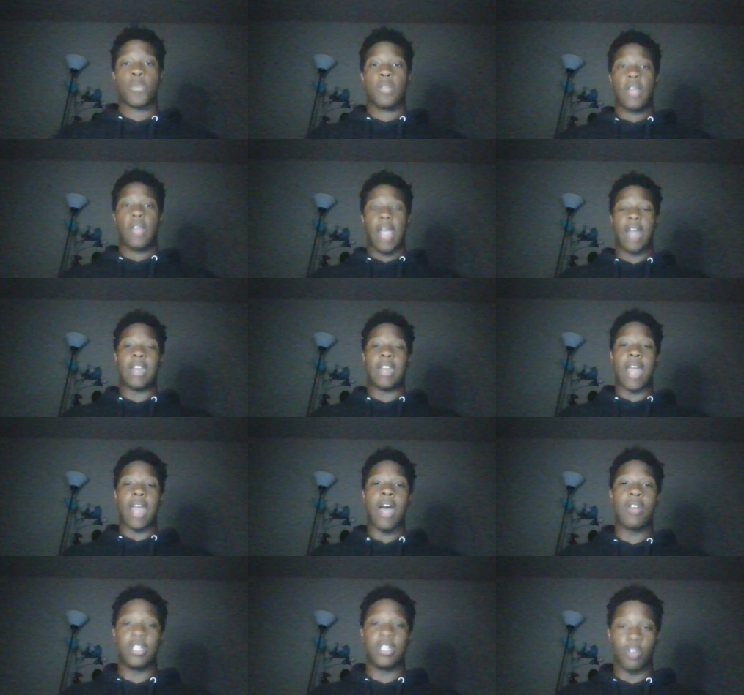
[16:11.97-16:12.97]
And
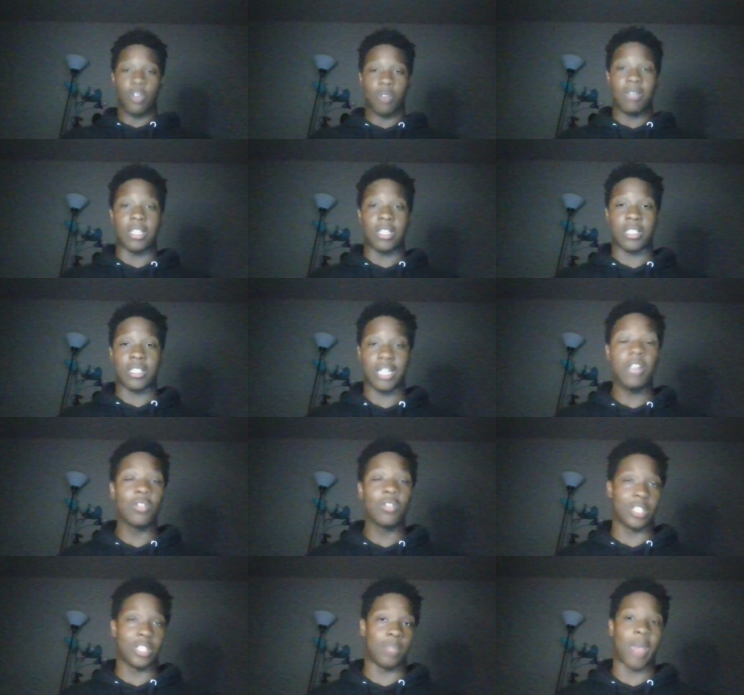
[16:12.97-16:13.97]
now he's going to be
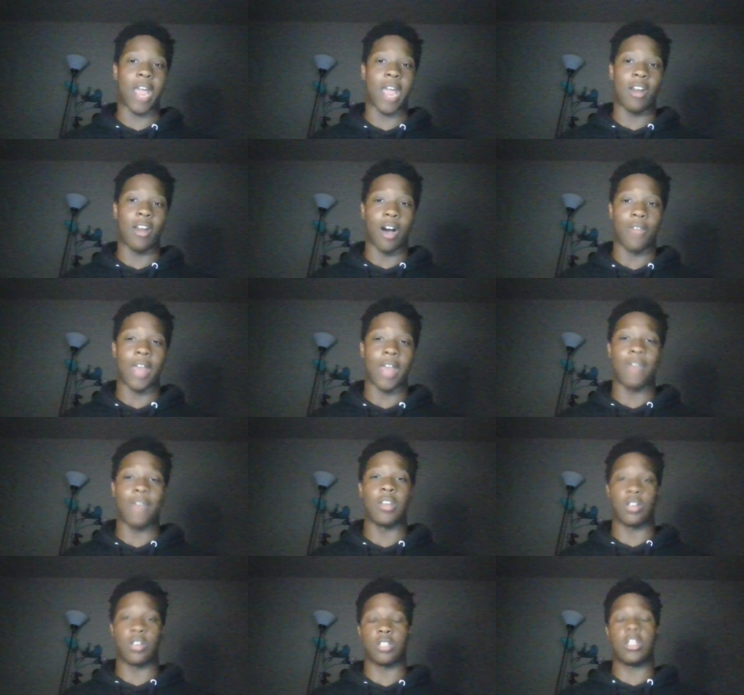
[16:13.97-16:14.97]
continuously paid off of that
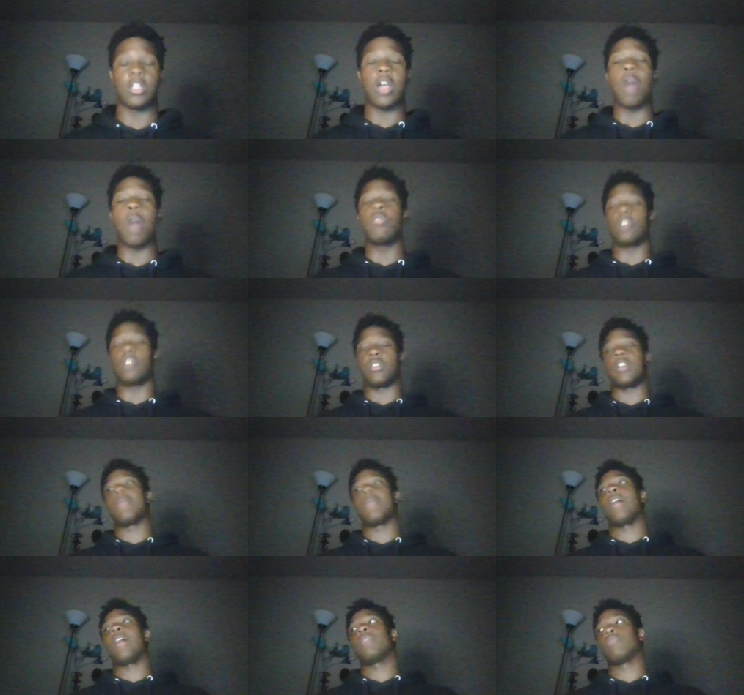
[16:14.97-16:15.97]
video. Because I want y'all to think
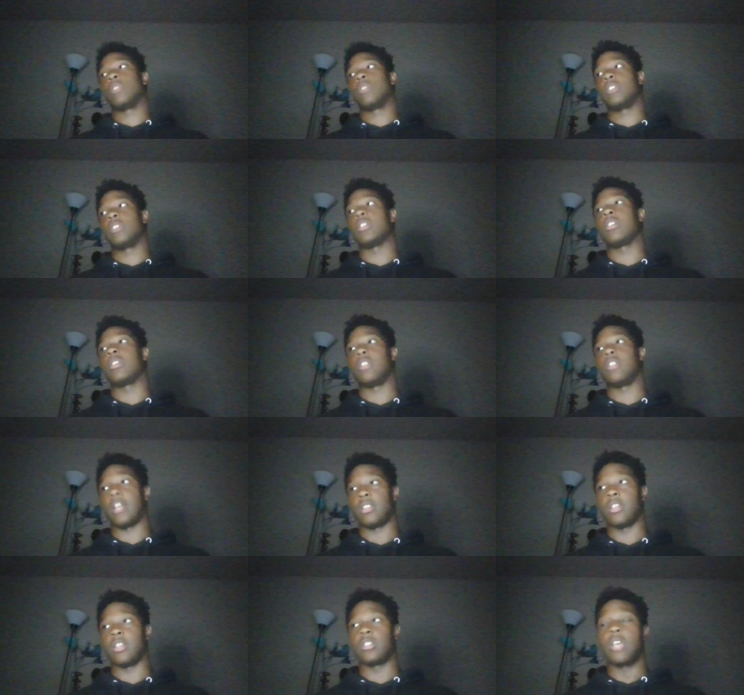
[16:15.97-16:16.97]
about it realistically like
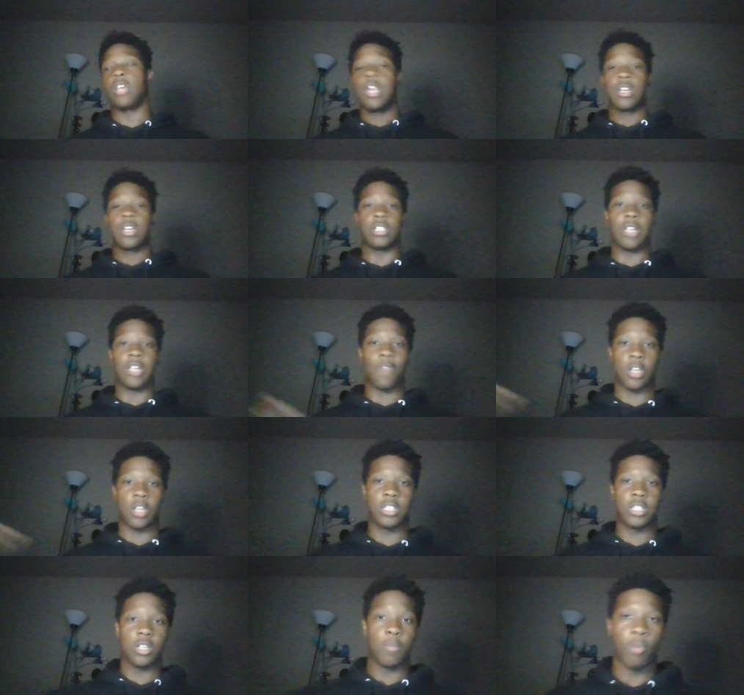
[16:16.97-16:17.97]
this. Because ever
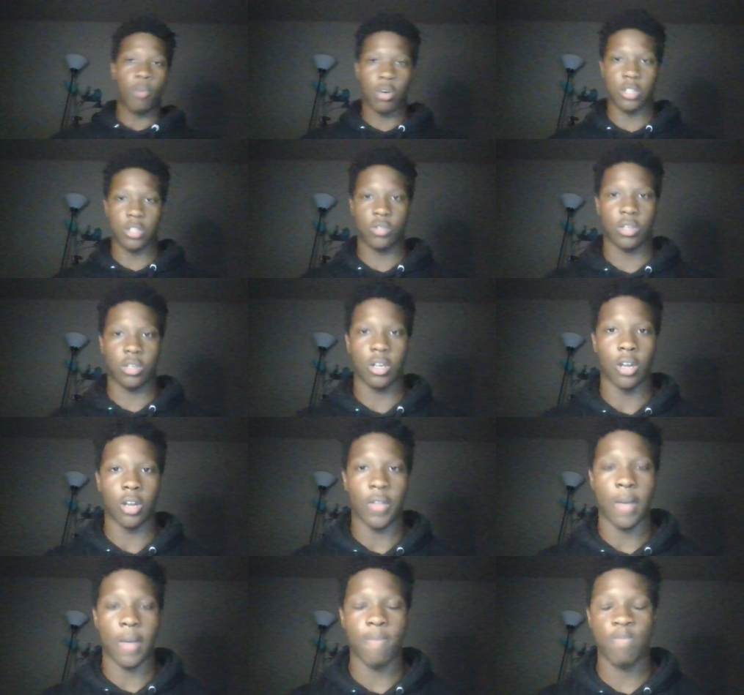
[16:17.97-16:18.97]
he's in the porn industry and all
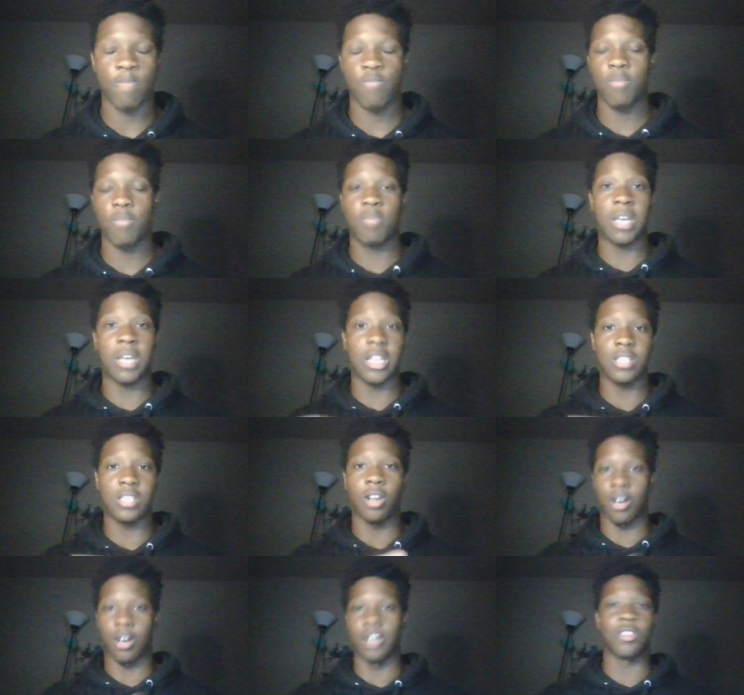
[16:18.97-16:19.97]
that.
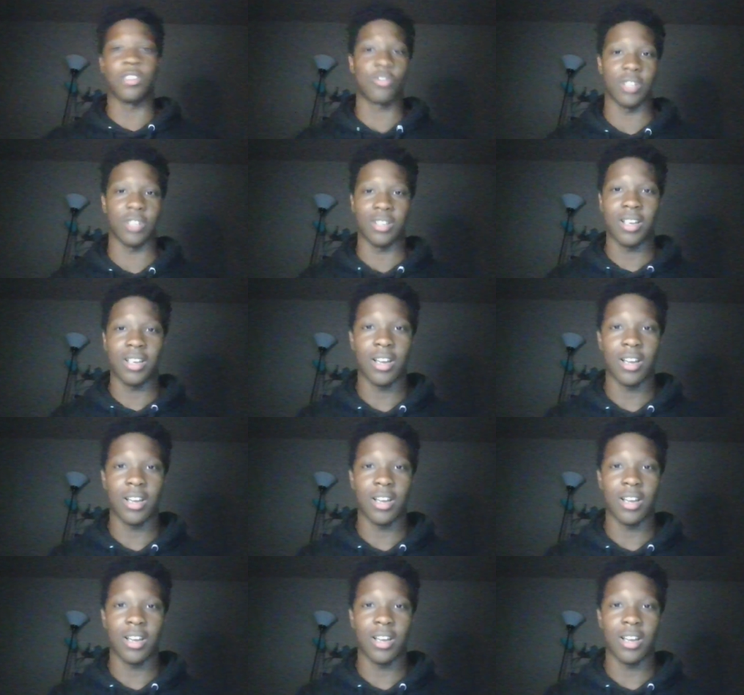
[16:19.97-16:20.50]
P-star industry.